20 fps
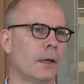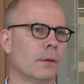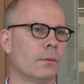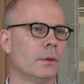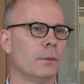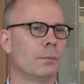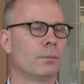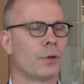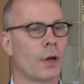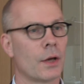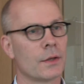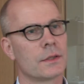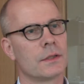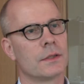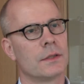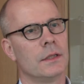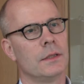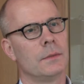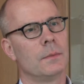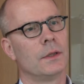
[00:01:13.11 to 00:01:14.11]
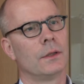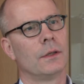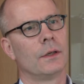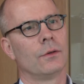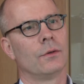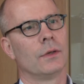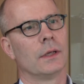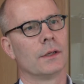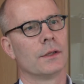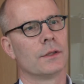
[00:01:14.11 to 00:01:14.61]
We process these
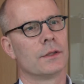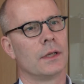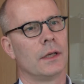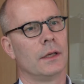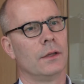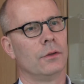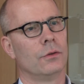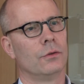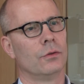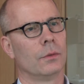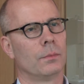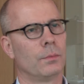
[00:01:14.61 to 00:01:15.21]
materials into a